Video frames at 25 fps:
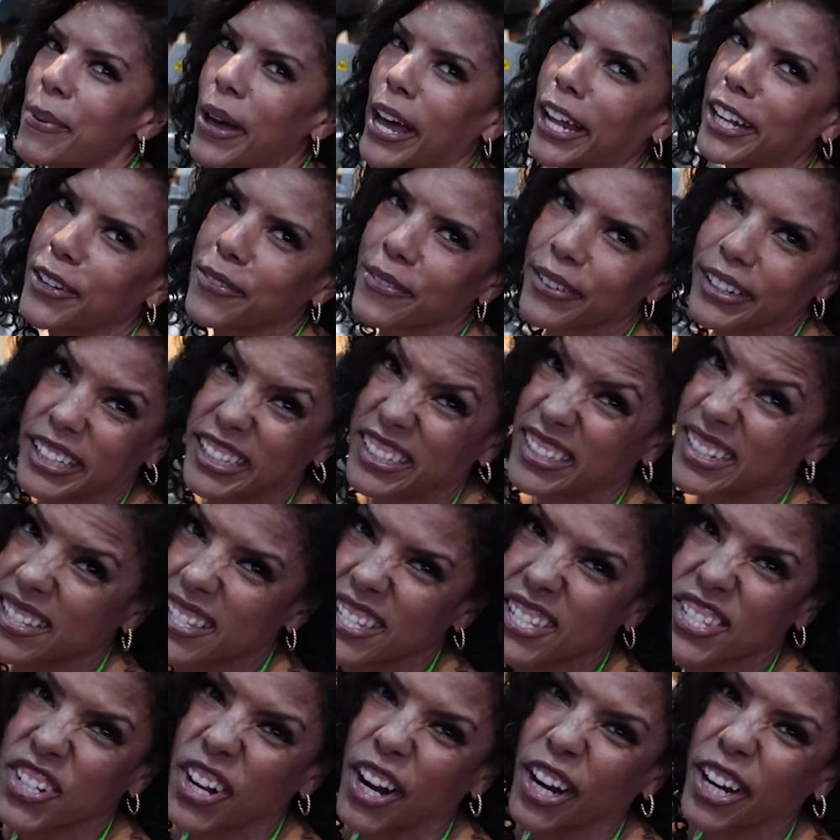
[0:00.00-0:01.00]
body really
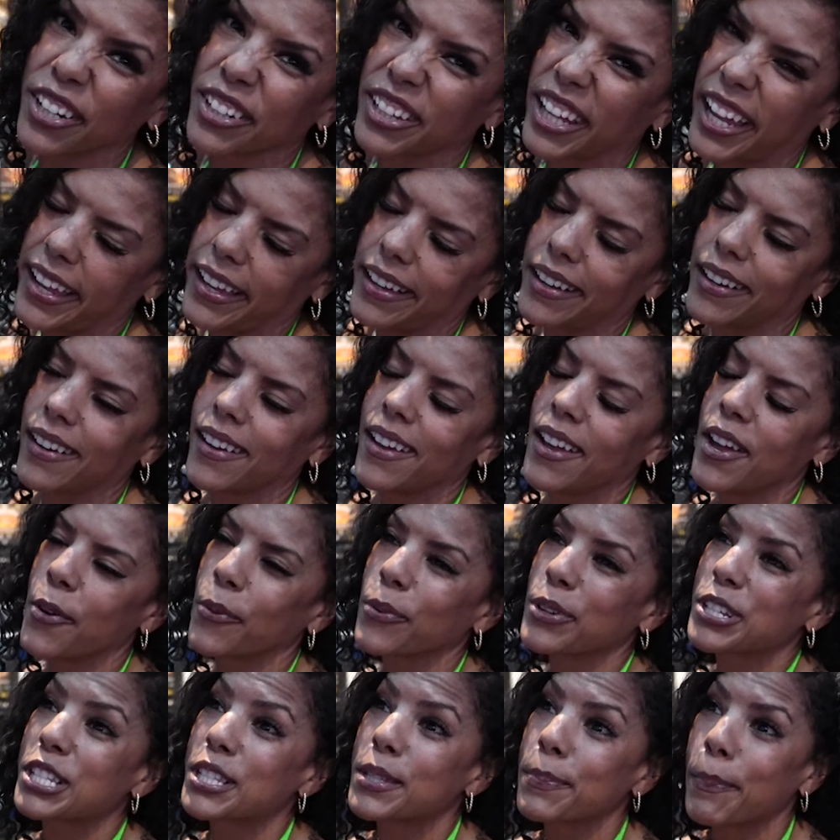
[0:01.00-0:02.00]
didn't start like
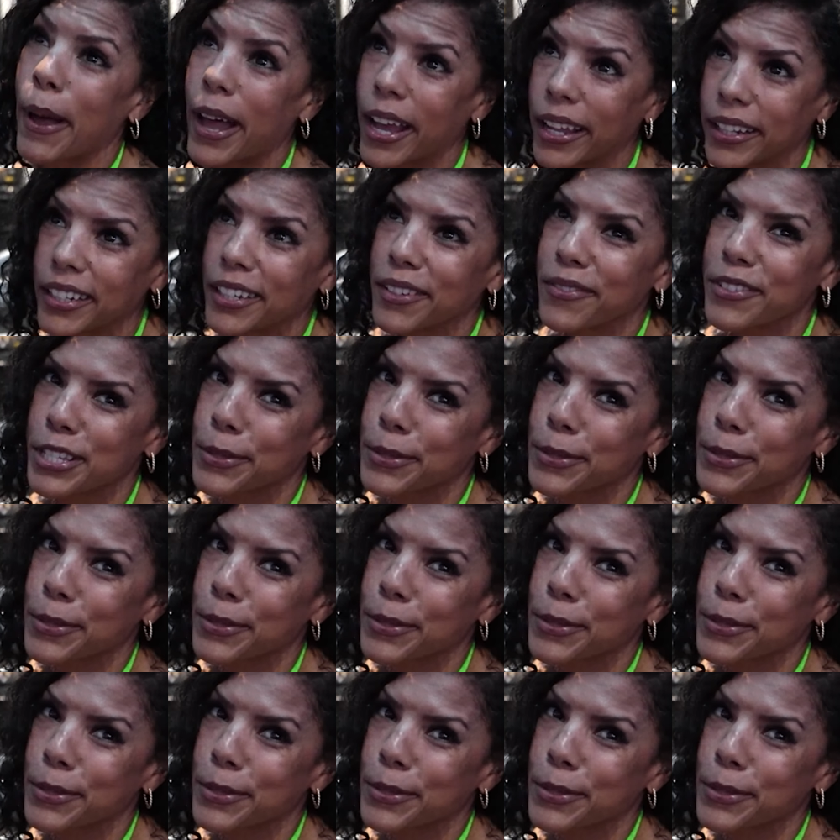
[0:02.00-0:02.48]
responding,